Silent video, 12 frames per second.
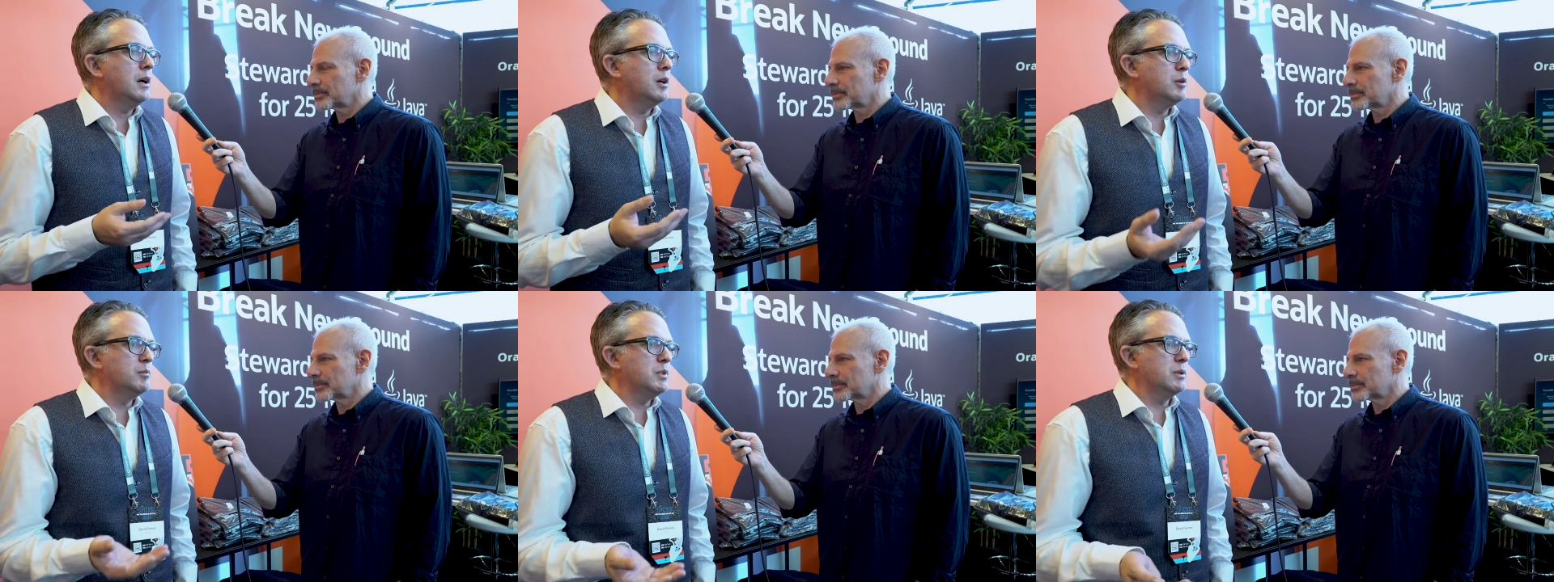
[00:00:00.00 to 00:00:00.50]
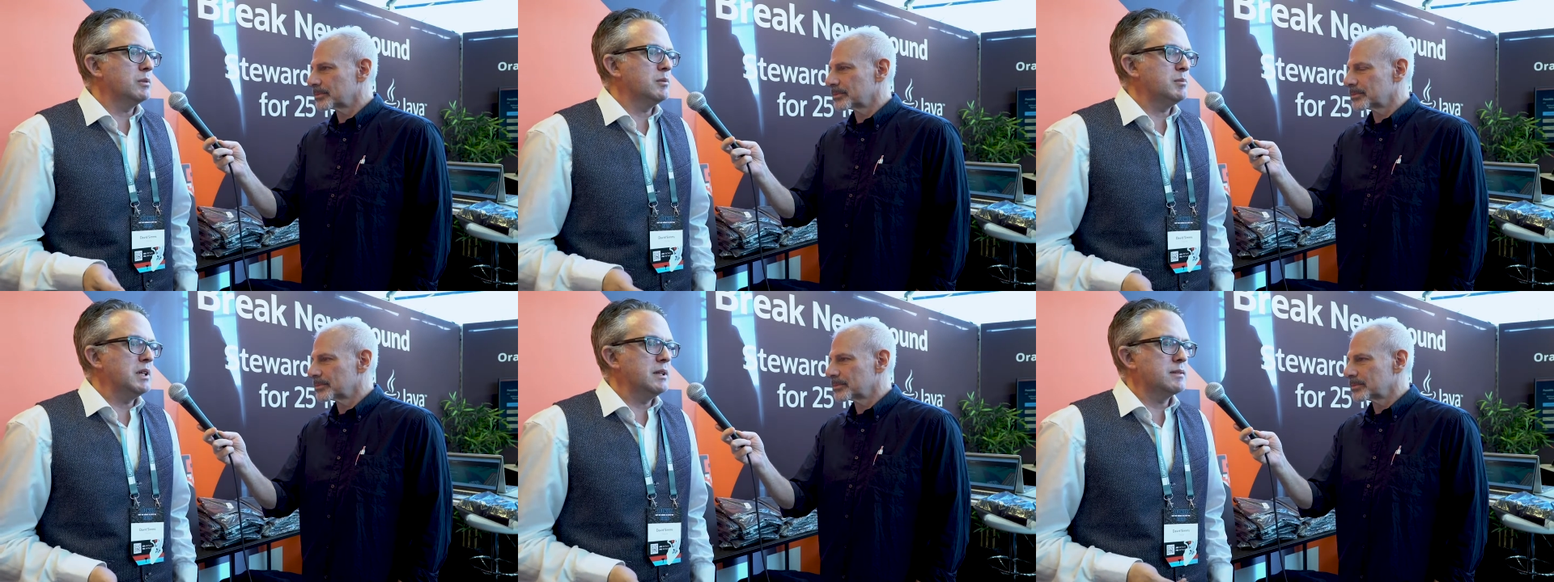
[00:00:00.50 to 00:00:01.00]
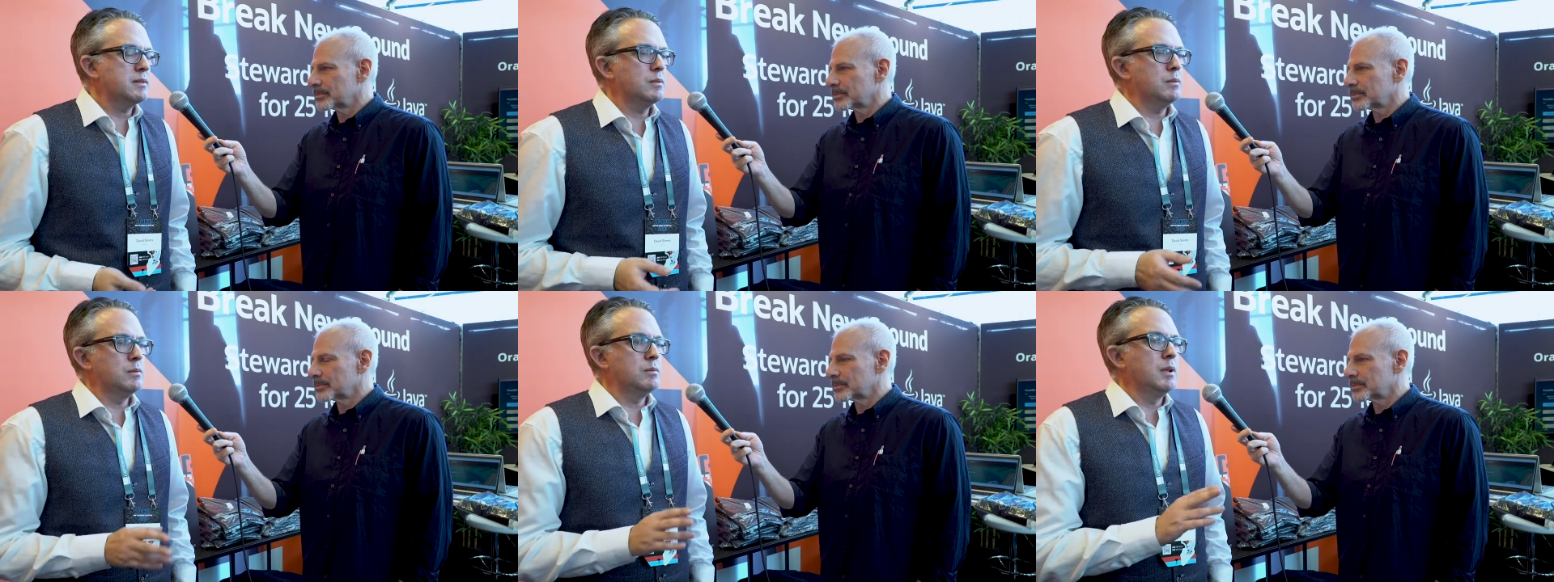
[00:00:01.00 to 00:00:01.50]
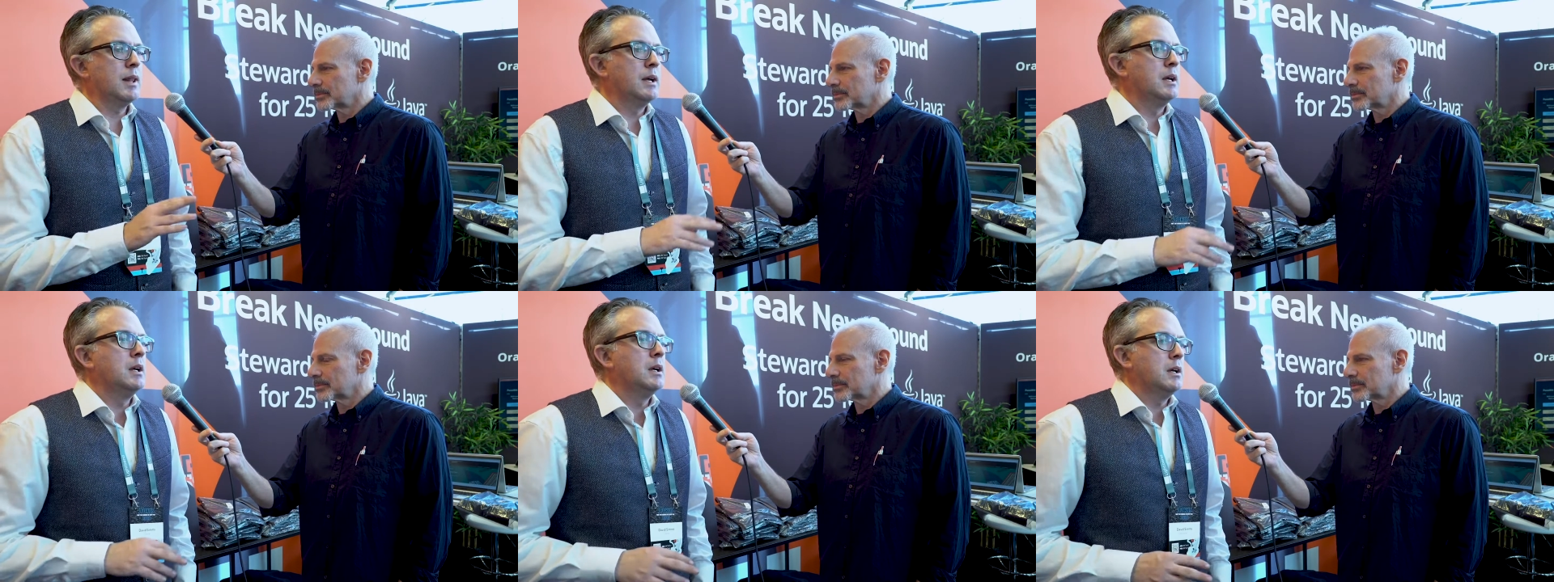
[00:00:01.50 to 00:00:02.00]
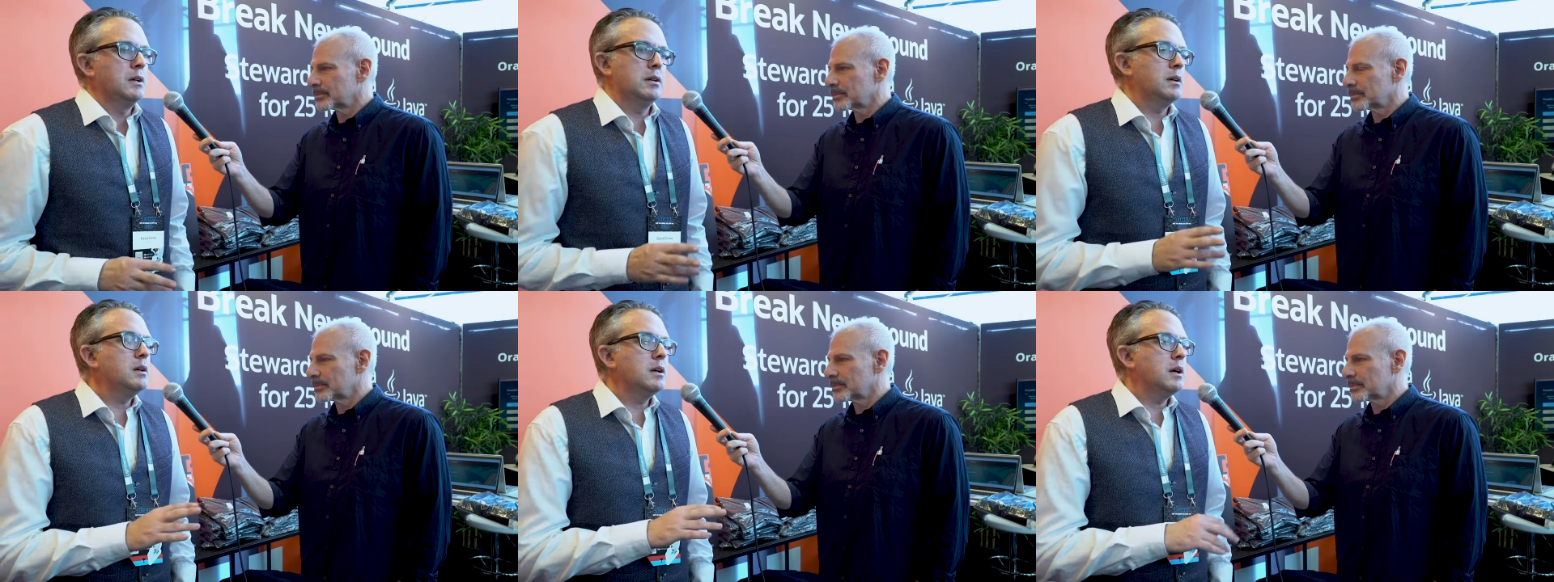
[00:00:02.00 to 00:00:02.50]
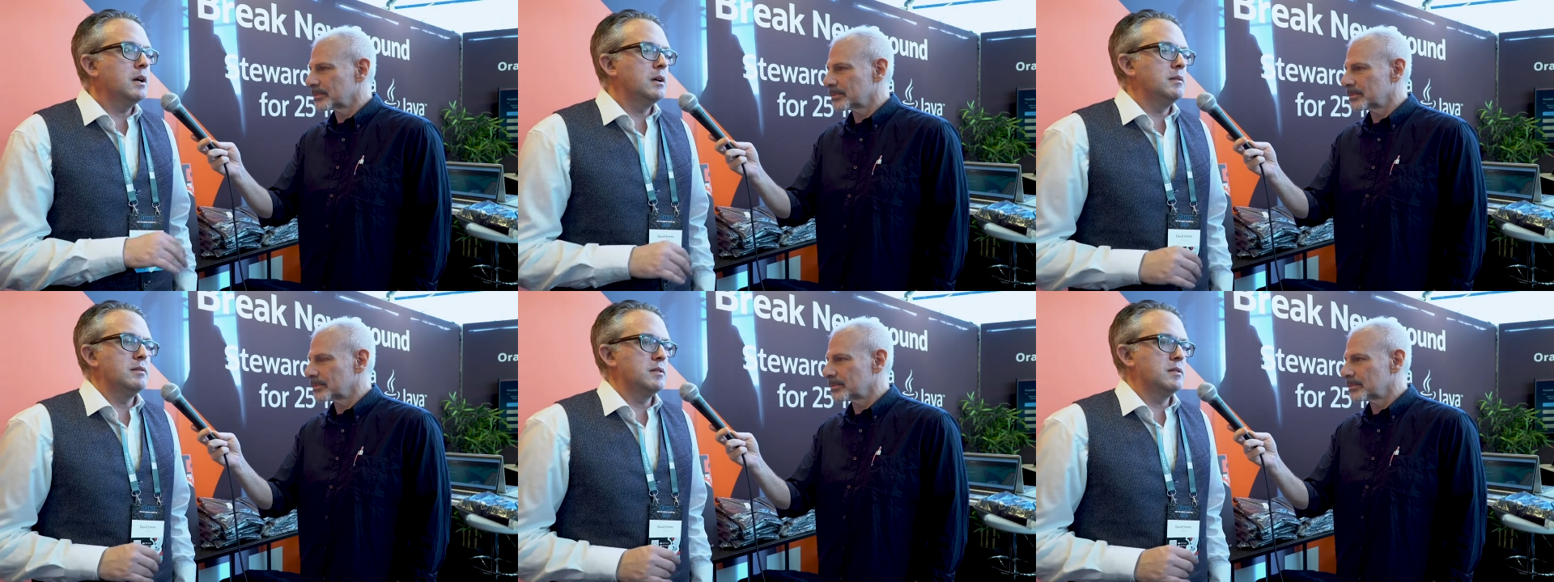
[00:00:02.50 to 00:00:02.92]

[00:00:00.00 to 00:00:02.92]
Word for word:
Speaker 1: Um, you know, compared to uh,